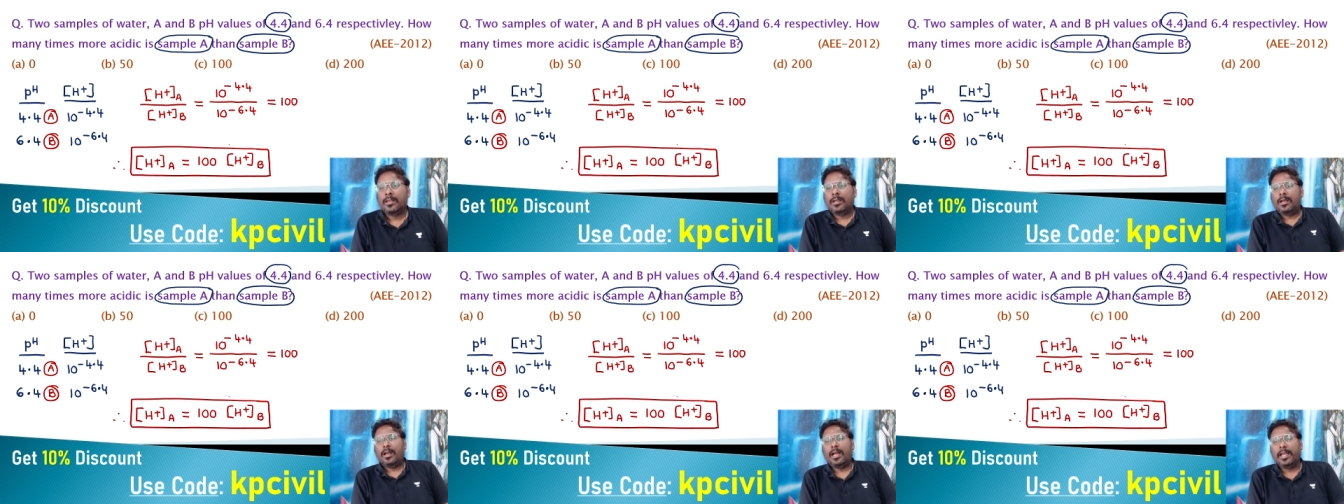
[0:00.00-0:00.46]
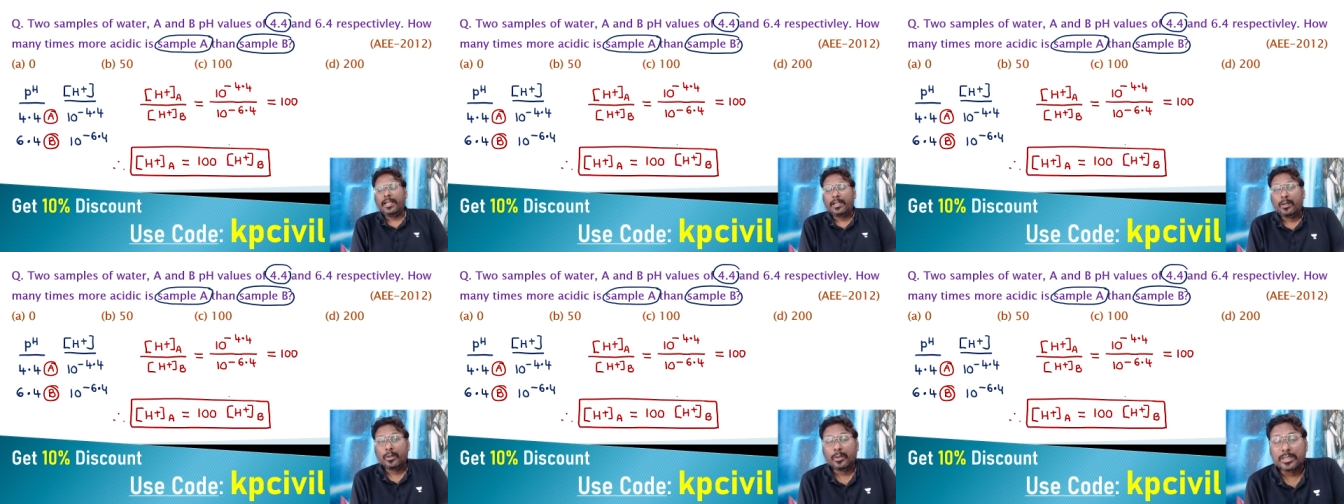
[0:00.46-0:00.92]

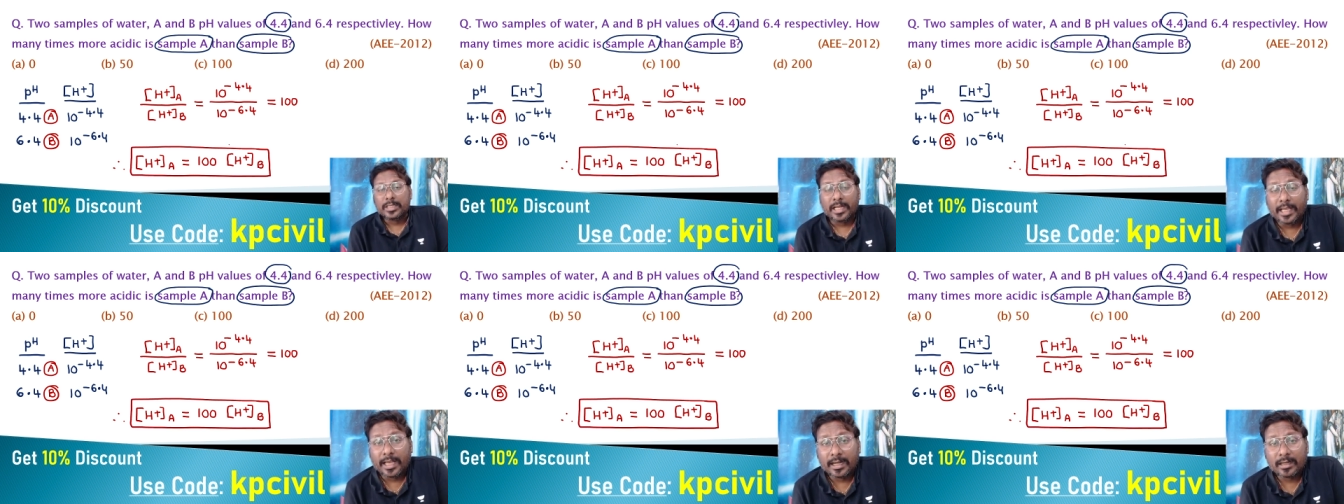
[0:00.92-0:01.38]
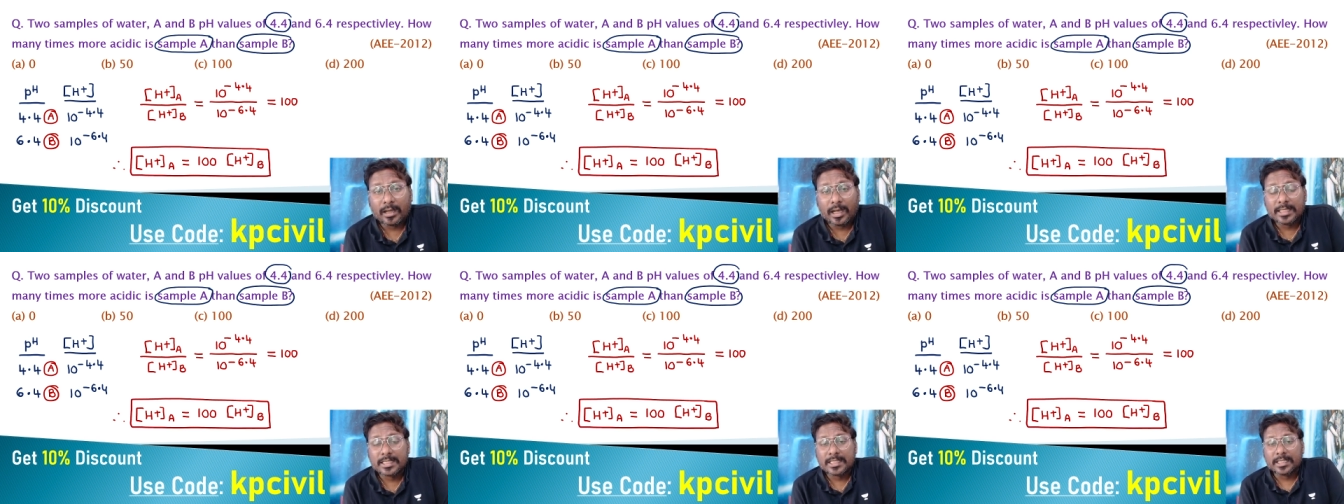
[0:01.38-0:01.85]
Hydrogen ion
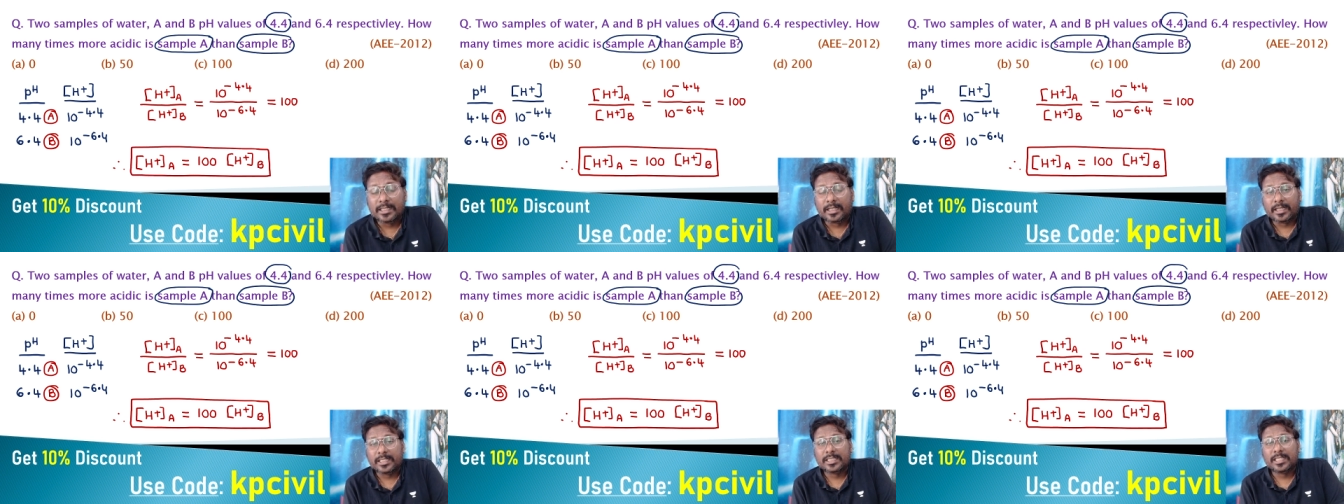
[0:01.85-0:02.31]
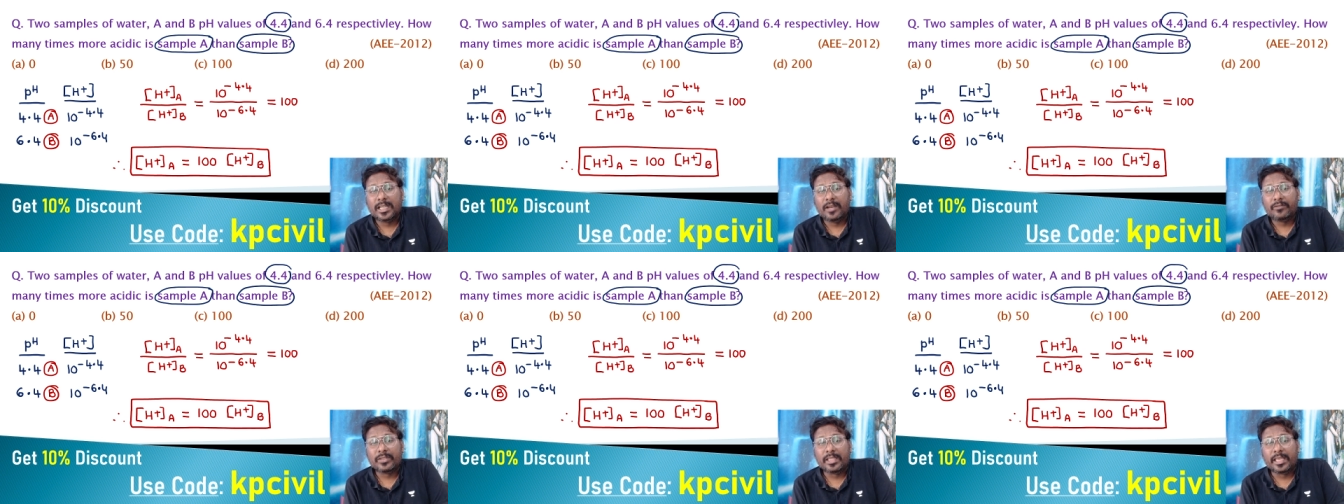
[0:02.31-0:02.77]
concentration
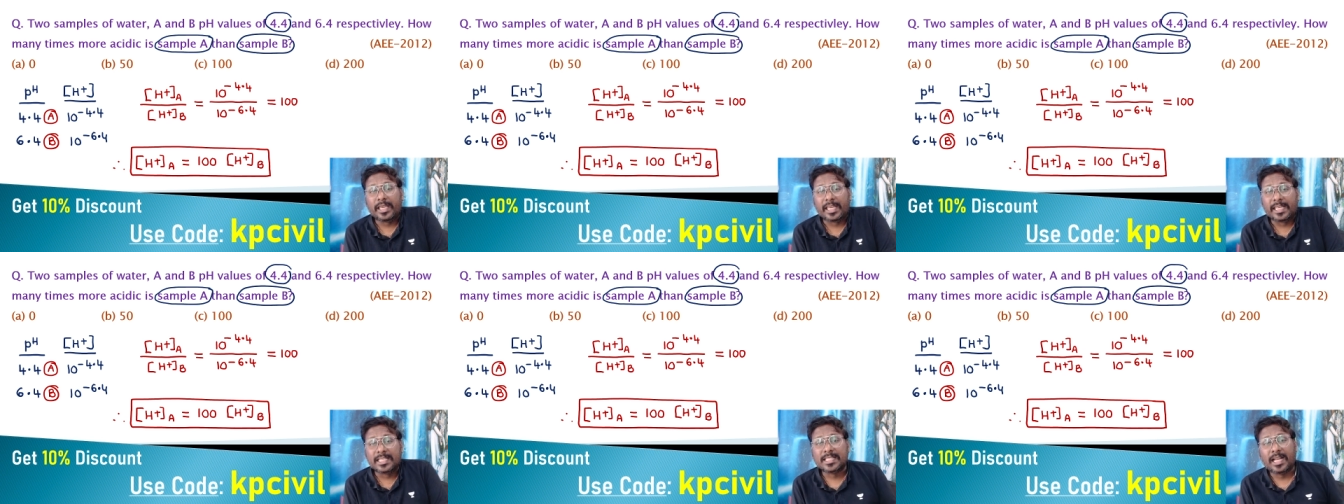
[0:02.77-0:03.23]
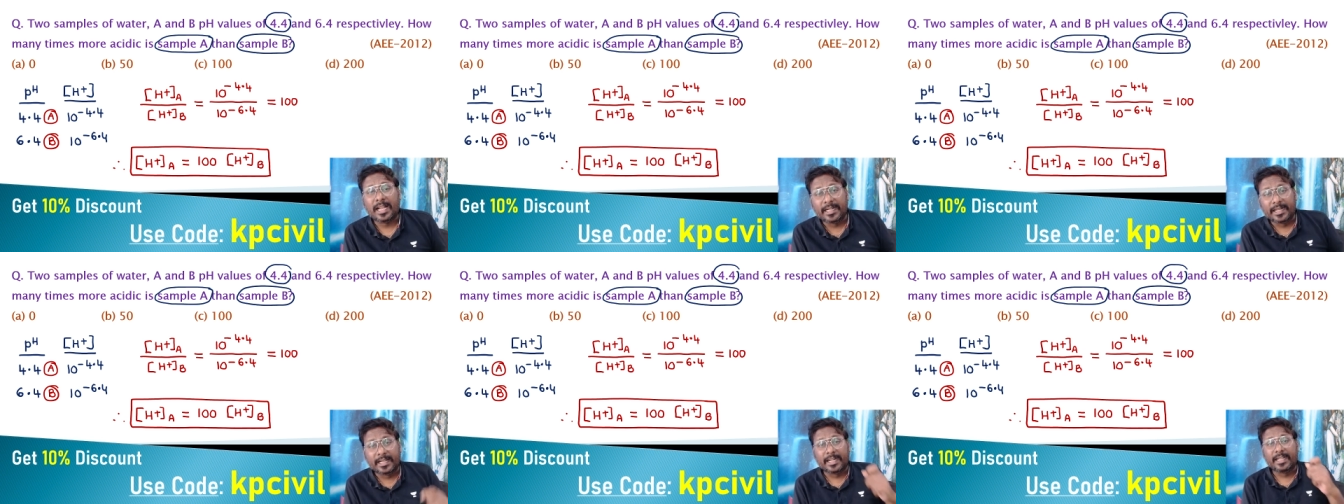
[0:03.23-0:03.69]
of A is
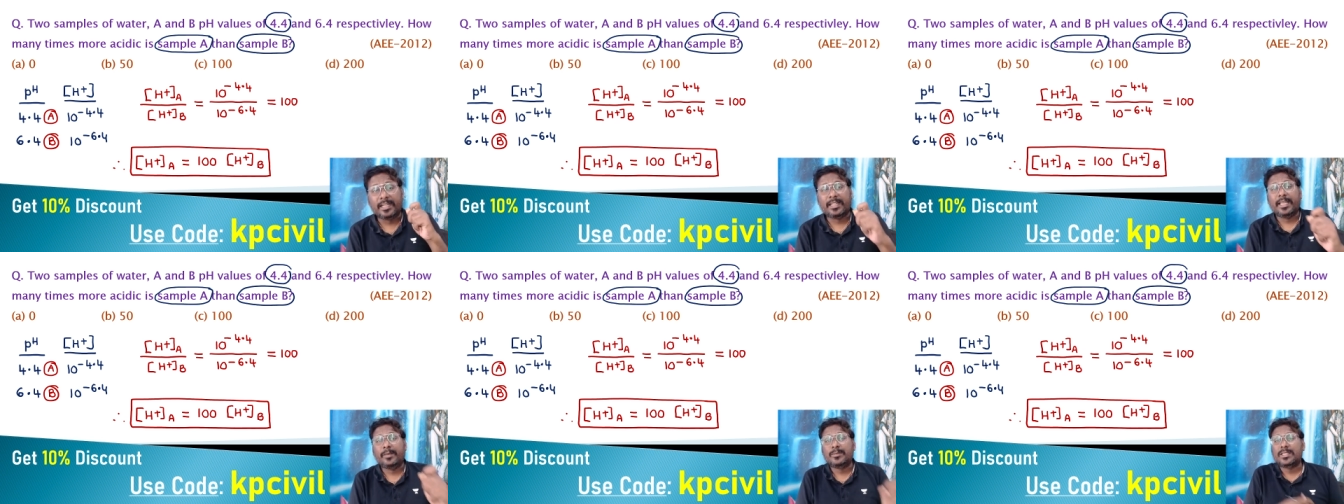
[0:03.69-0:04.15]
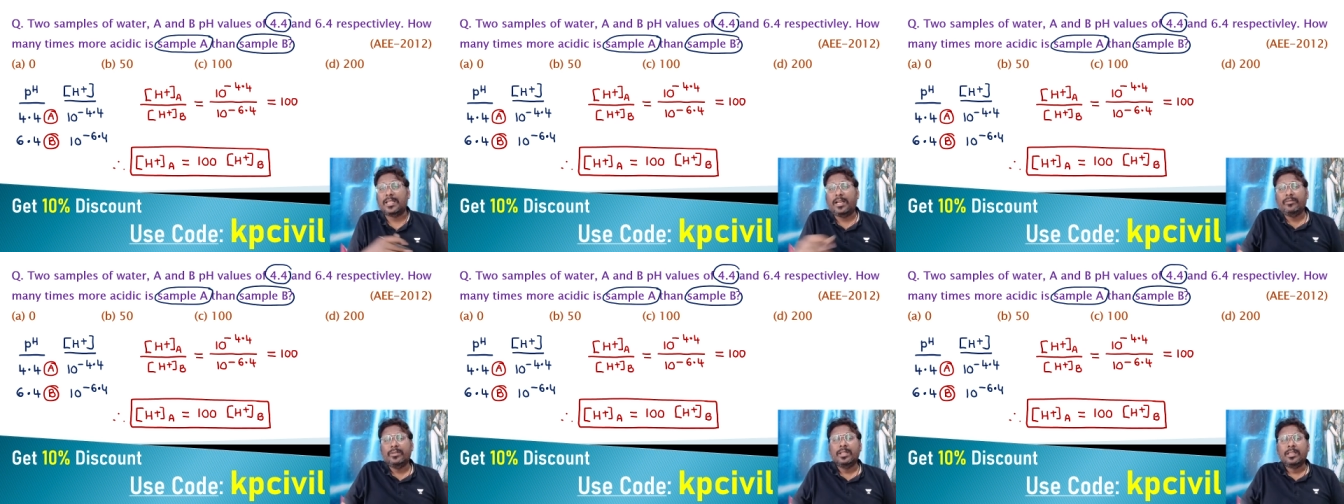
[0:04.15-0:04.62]
100 times
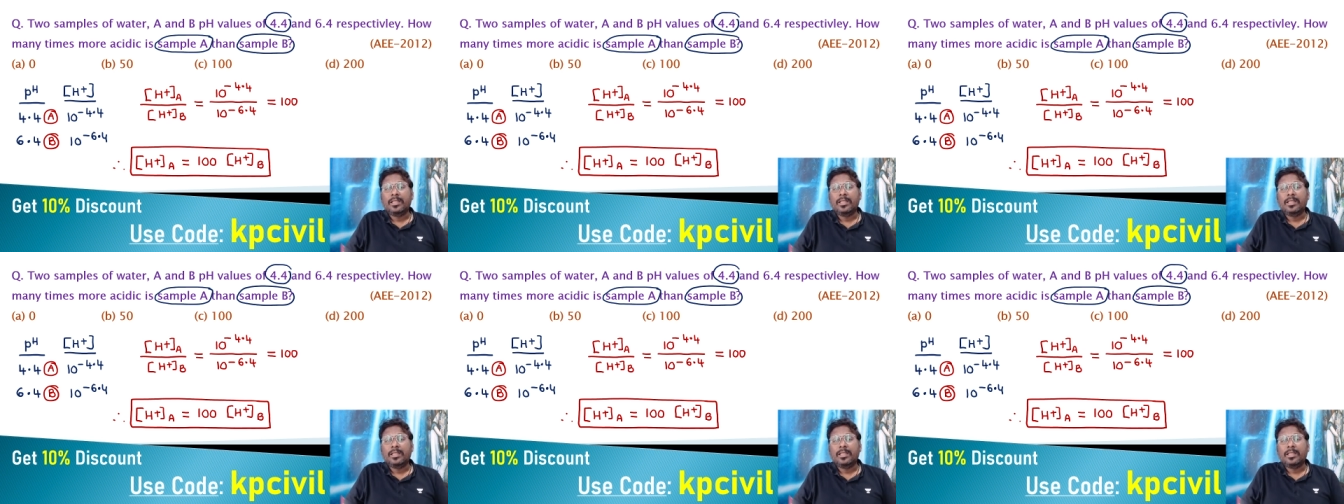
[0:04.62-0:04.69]
of